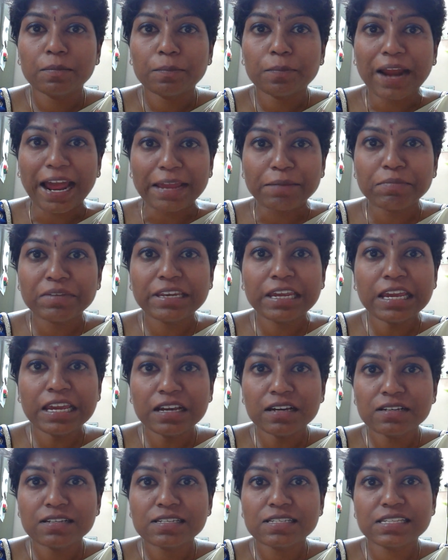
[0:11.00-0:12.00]

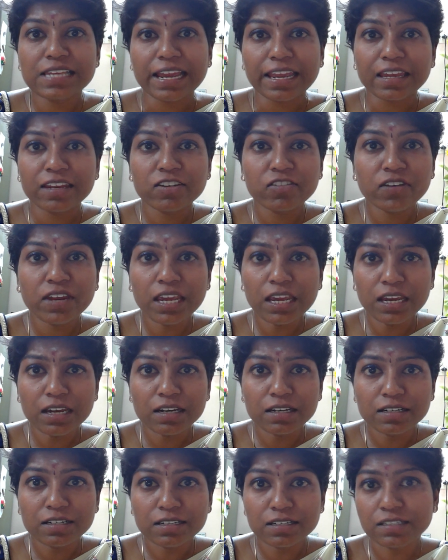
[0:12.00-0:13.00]
primary,
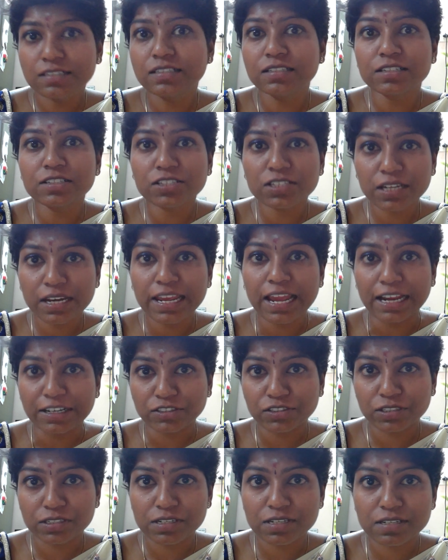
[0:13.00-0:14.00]
secondary, tertiary
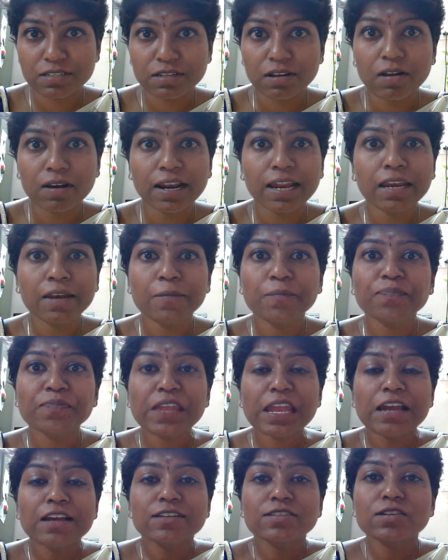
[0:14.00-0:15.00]
actions. All right.
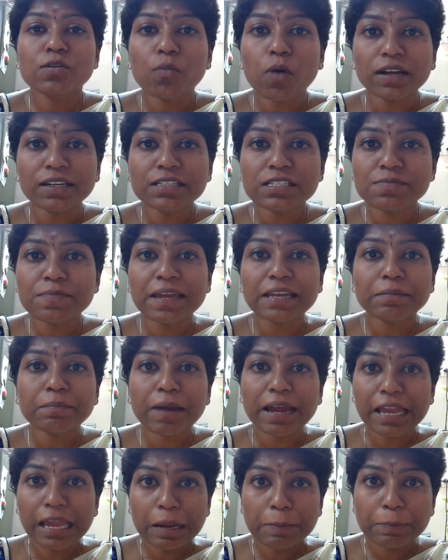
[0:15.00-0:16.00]
So what is meant
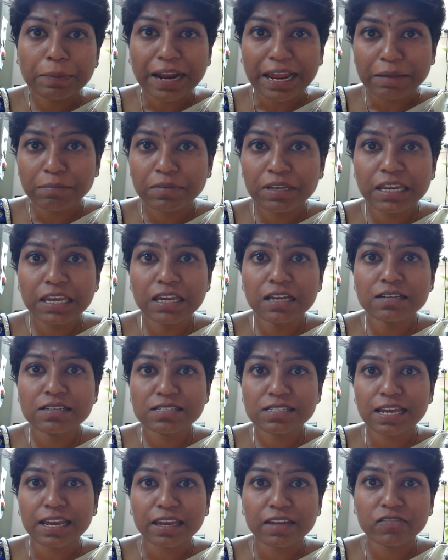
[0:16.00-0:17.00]
by a primary,
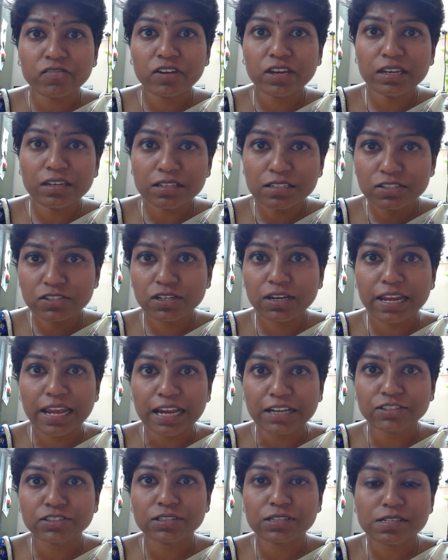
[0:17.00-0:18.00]
secondary, tertiary
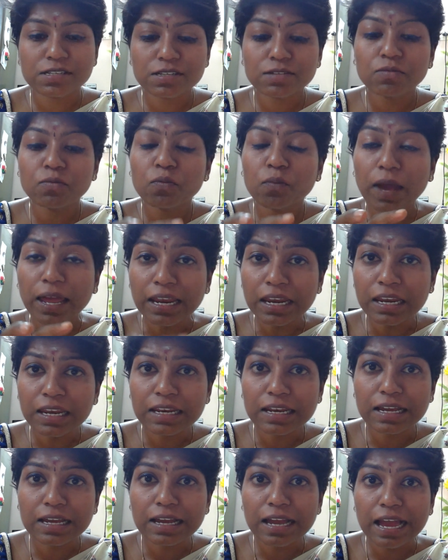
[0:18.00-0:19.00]
action? So
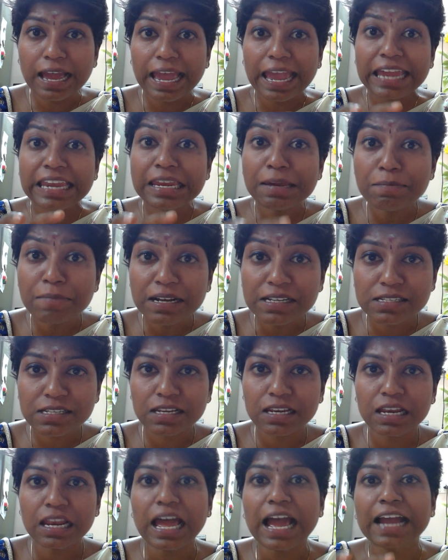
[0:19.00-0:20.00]
when any
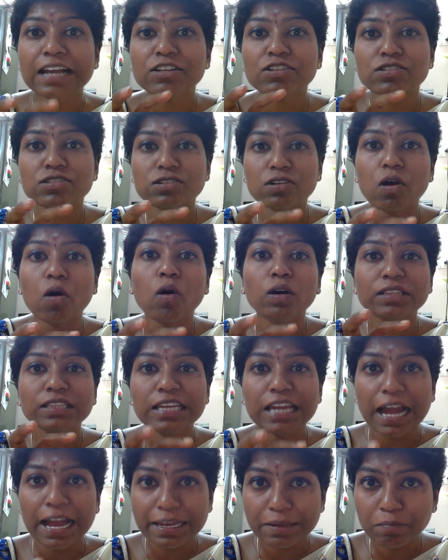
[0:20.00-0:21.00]
muscle acts on
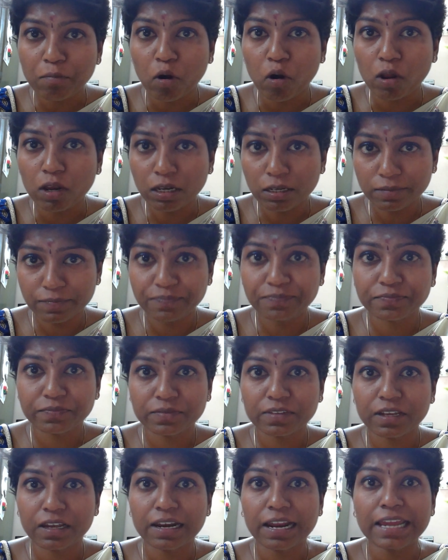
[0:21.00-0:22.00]
the eyeball,
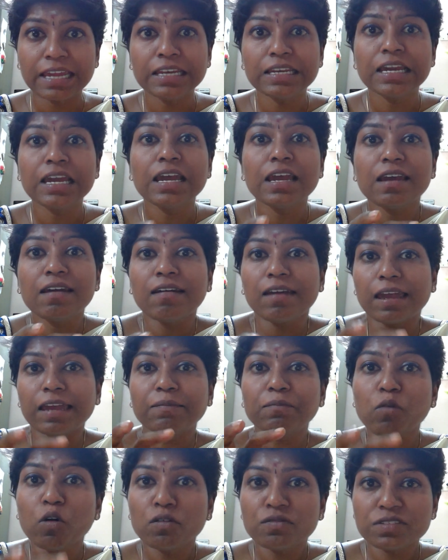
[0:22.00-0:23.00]
right,
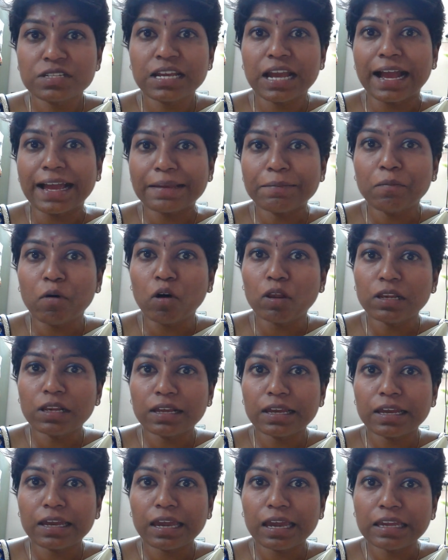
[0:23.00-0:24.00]
it moves the
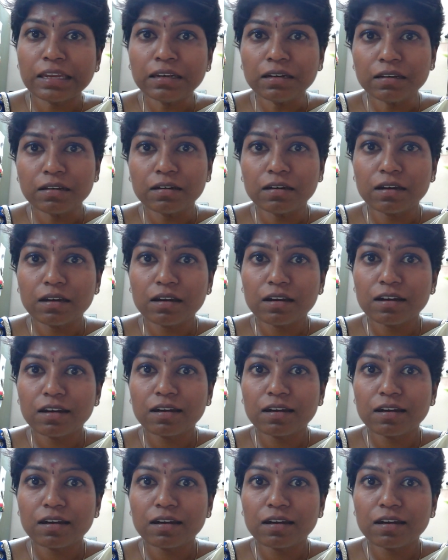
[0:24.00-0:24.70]
eyeball in